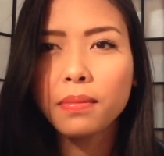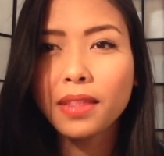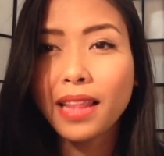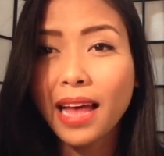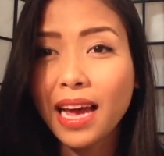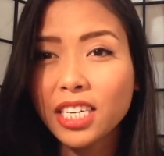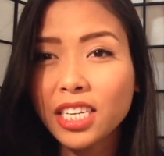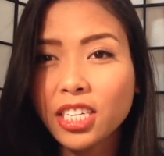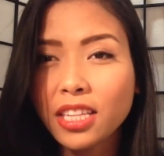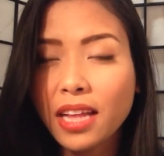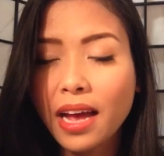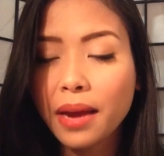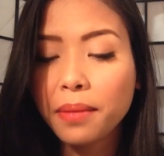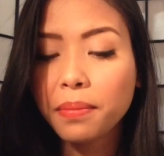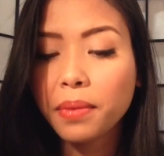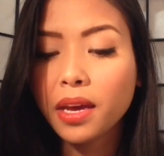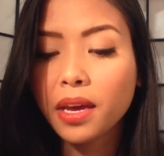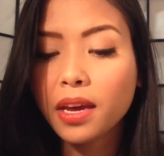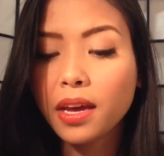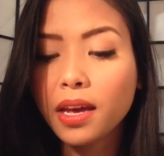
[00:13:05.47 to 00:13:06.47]
lash
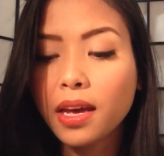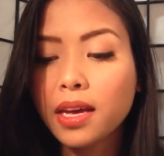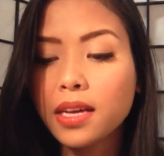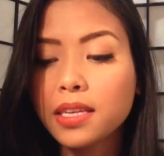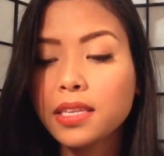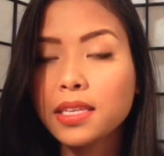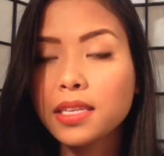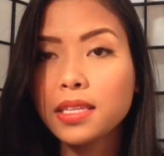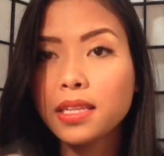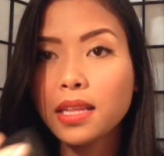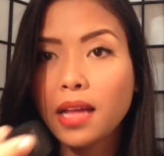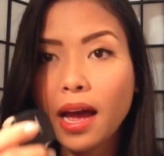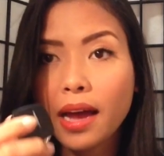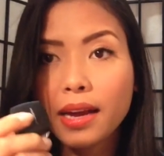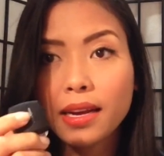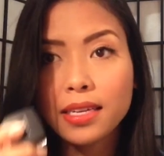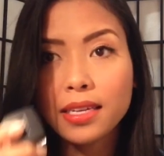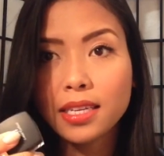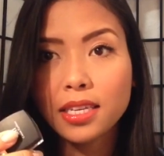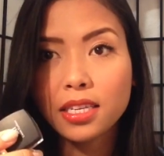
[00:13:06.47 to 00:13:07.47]
line, because
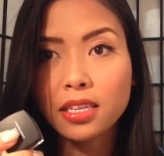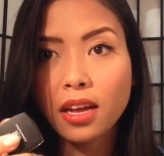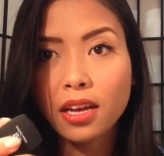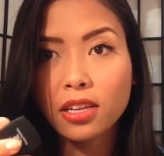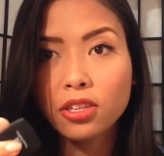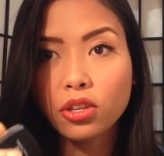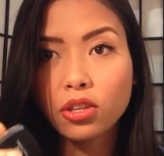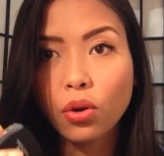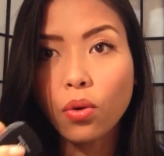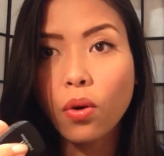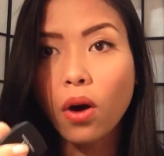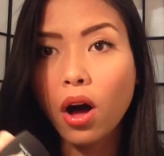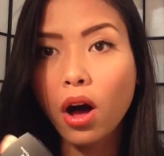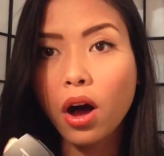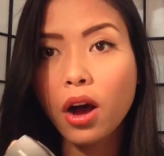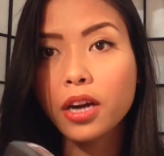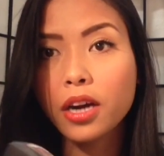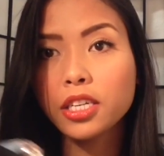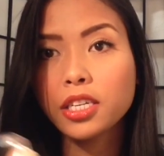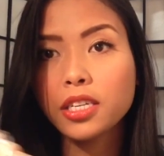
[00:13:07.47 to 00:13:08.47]
this is not so
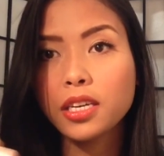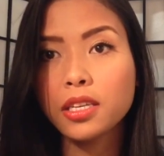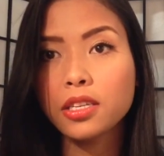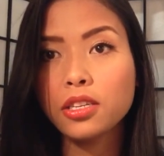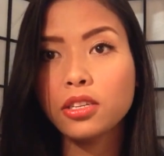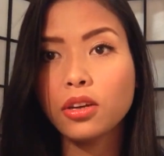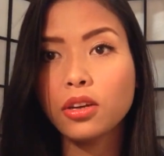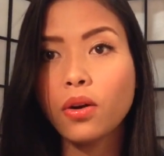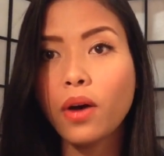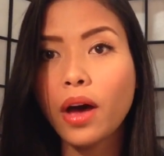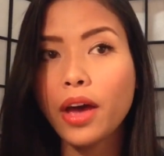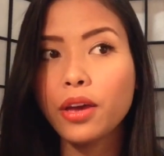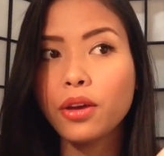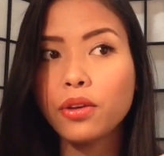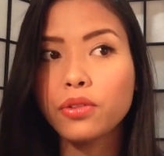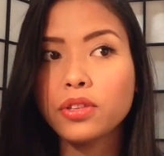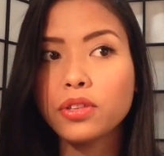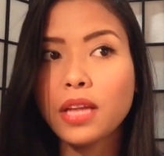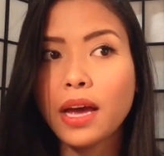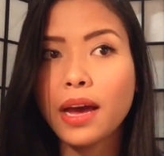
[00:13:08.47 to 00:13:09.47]
harsh, and so I
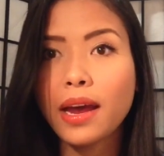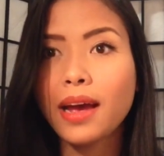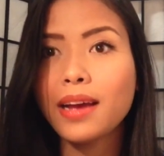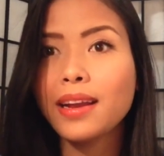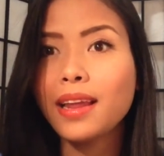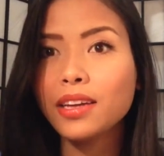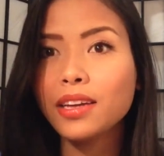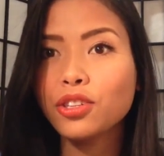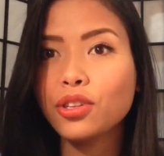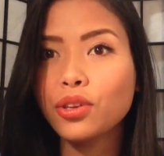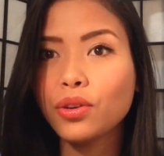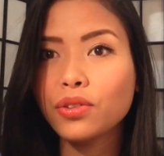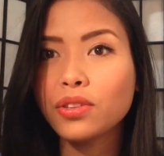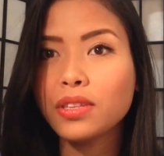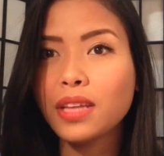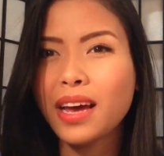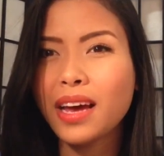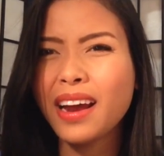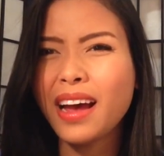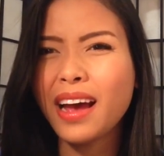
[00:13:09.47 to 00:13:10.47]
use that. I like to use
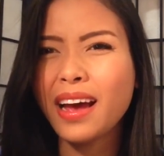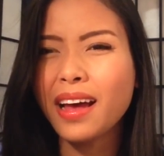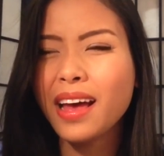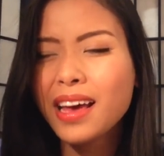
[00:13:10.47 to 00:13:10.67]
that.